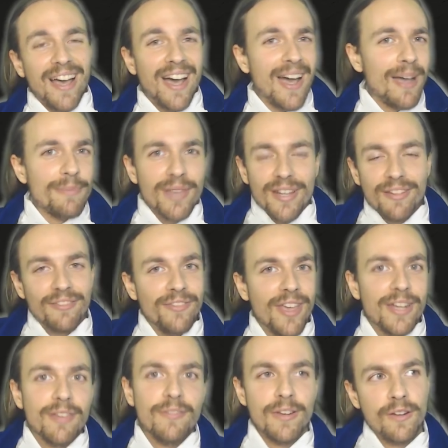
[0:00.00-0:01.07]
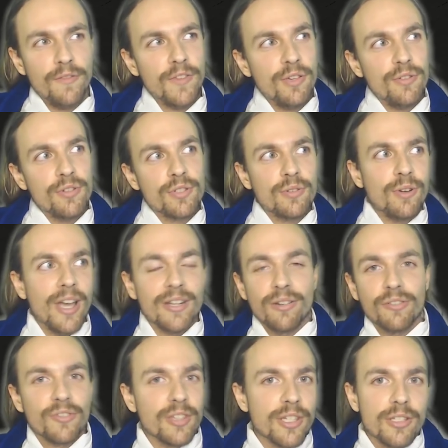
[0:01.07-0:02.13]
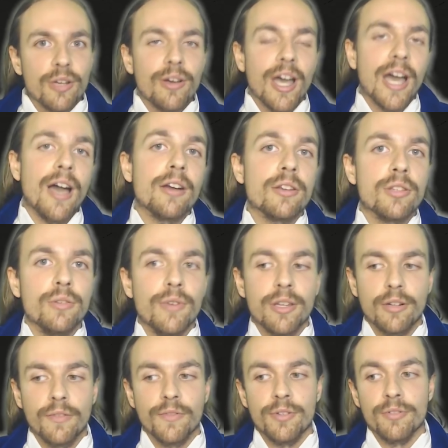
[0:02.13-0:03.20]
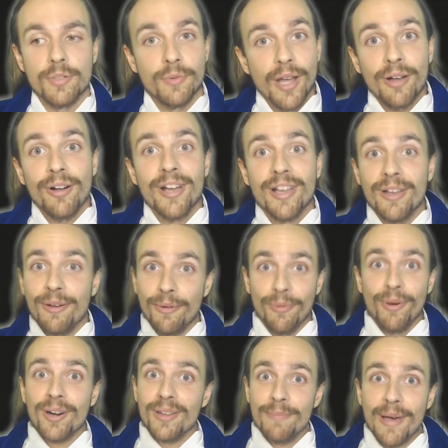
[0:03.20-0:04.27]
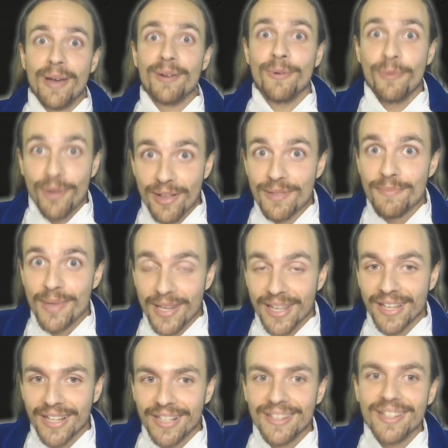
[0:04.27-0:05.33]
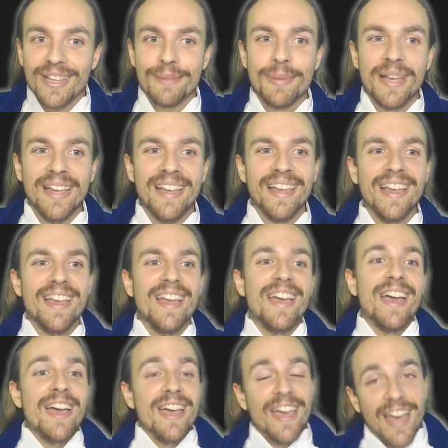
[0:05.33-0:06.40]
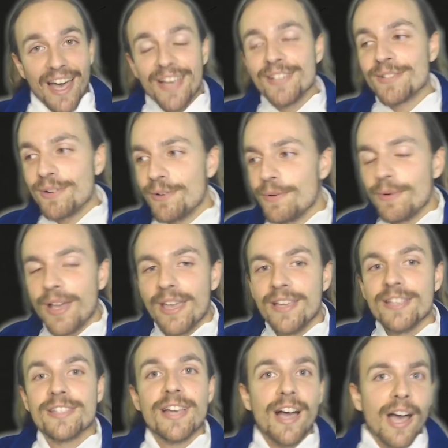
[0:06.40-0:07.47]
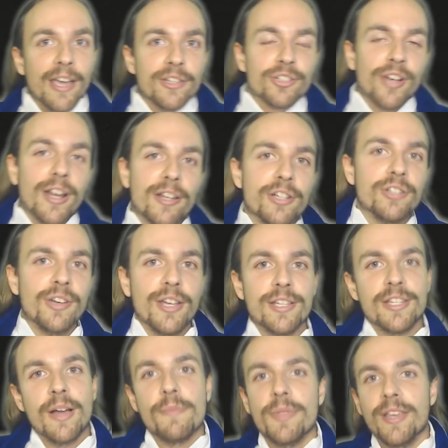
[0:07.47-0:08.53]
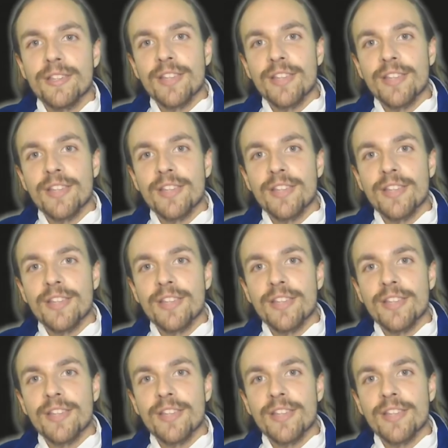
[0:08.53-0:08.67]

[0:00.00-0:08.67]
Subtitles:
I'm not a fan of interviews, or I don't really know how to do interviews. Well, what about a 1-minute clip? As always, I try to create something